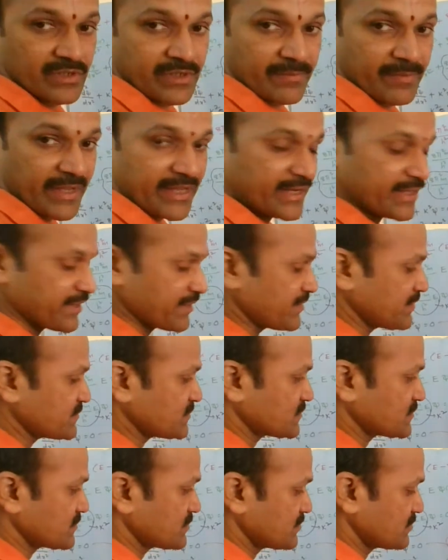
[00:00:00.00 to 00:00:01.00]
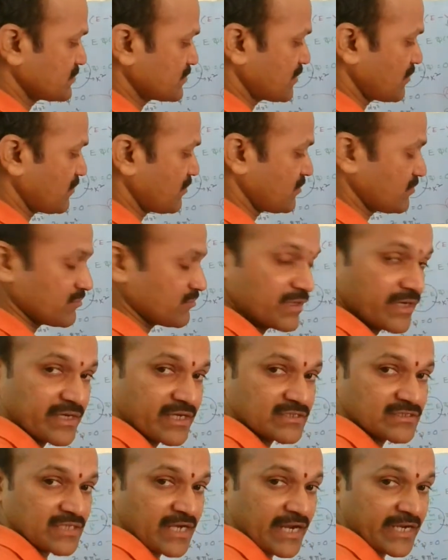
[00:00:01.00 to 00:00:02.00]
Remaining is, now
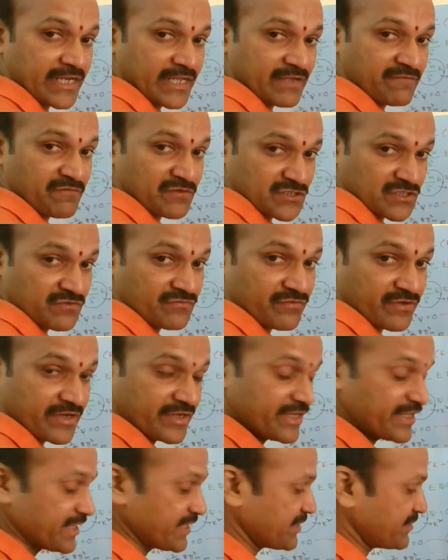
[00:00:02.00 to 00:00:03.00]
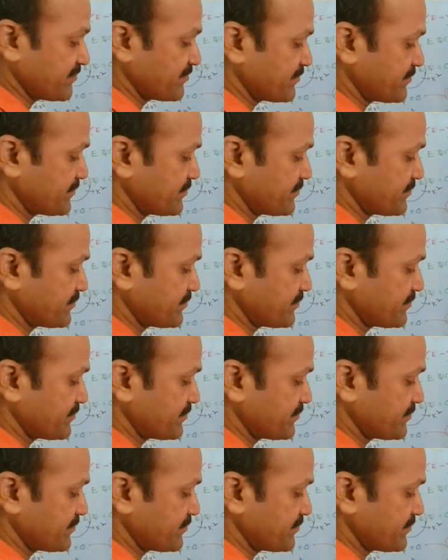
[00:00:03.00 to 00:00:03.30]
let us write equation for e.